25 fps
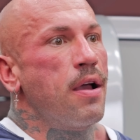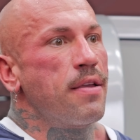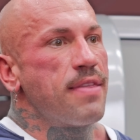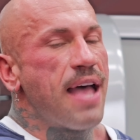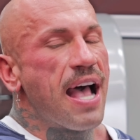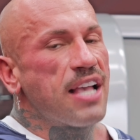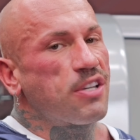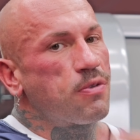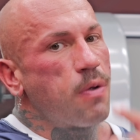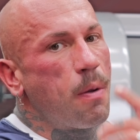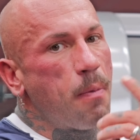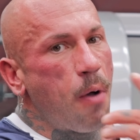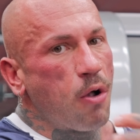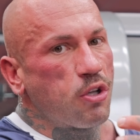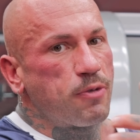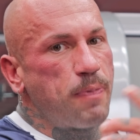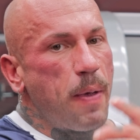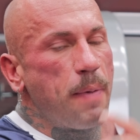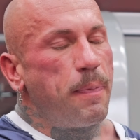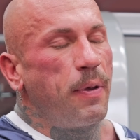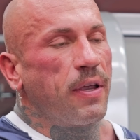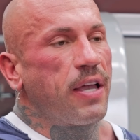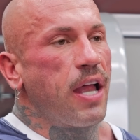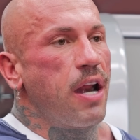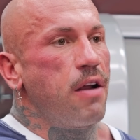That's where most
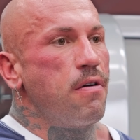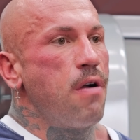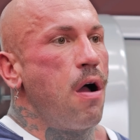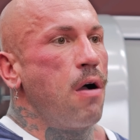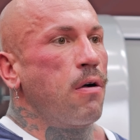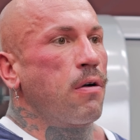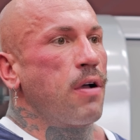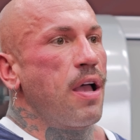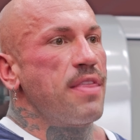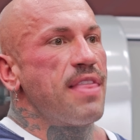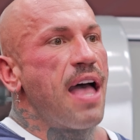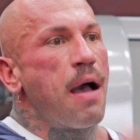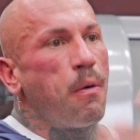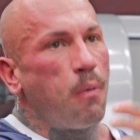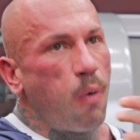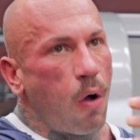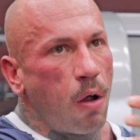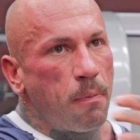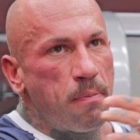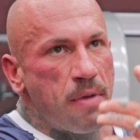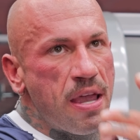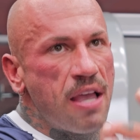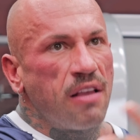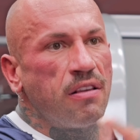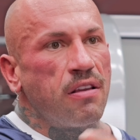people get it wrong. And that
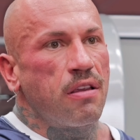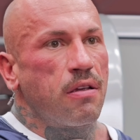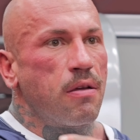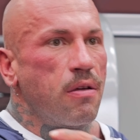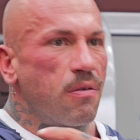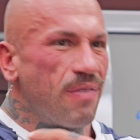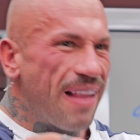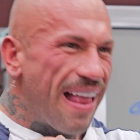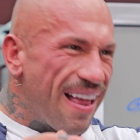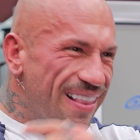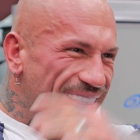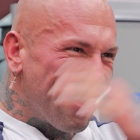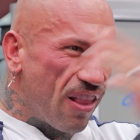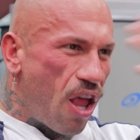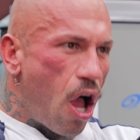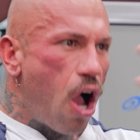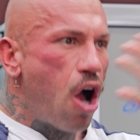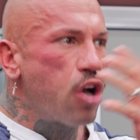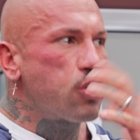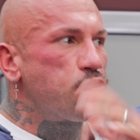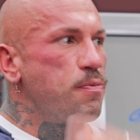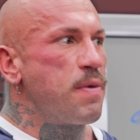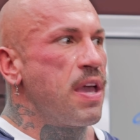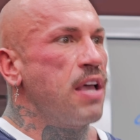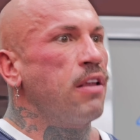one meal, that
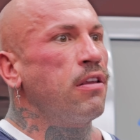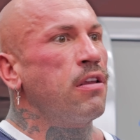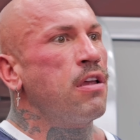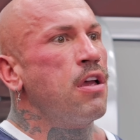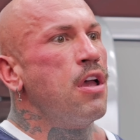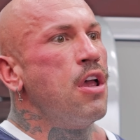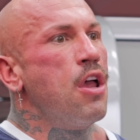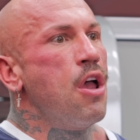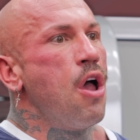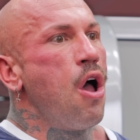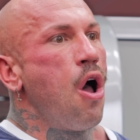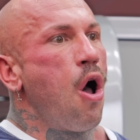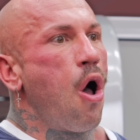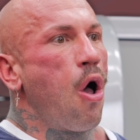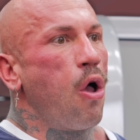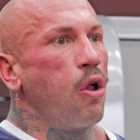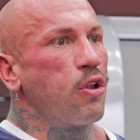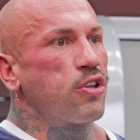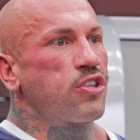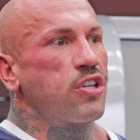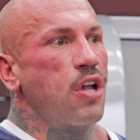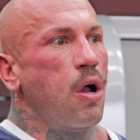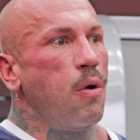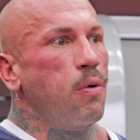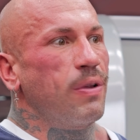large meal,
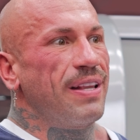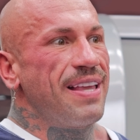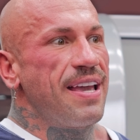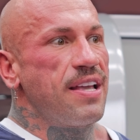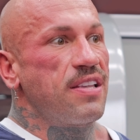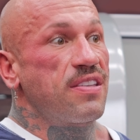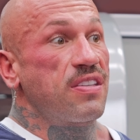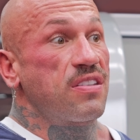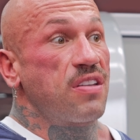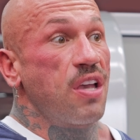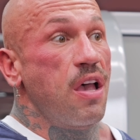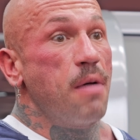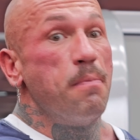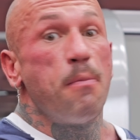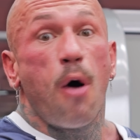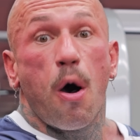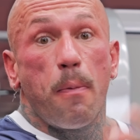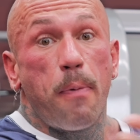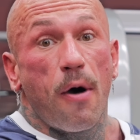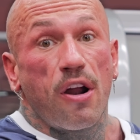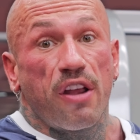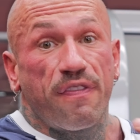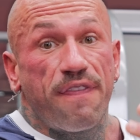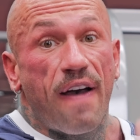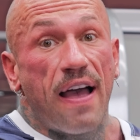also leads to more
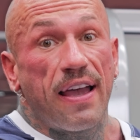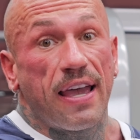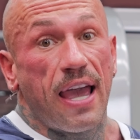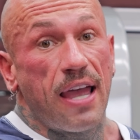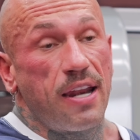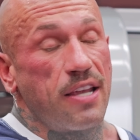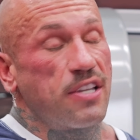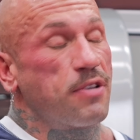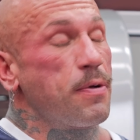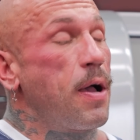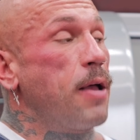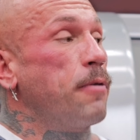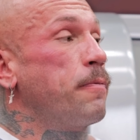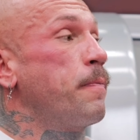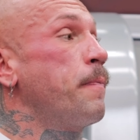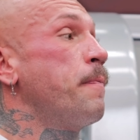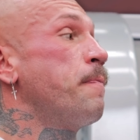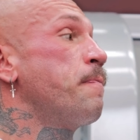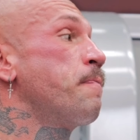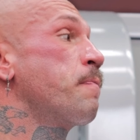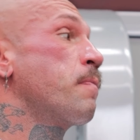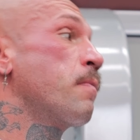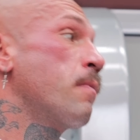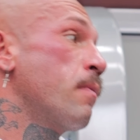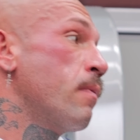body fat gain as well.
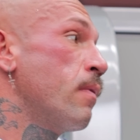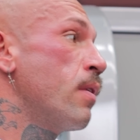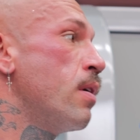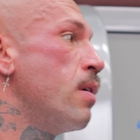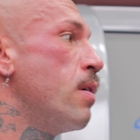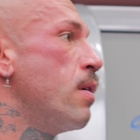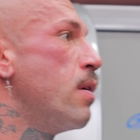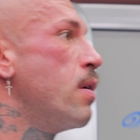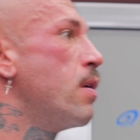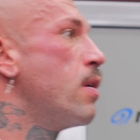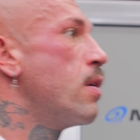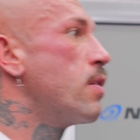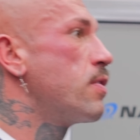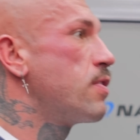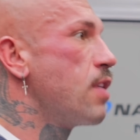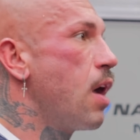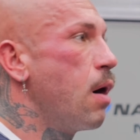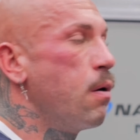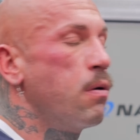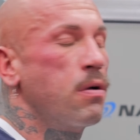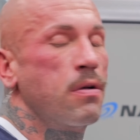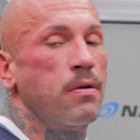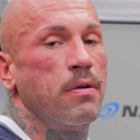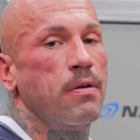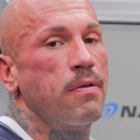
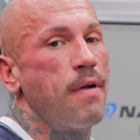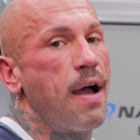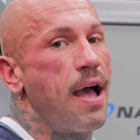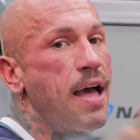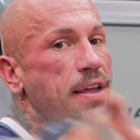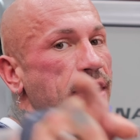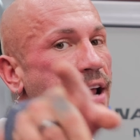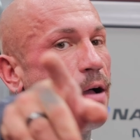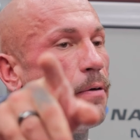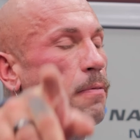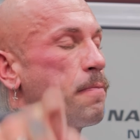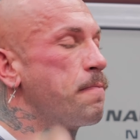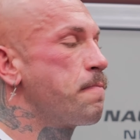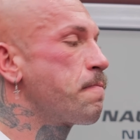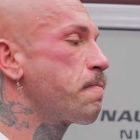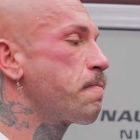So, fire it down.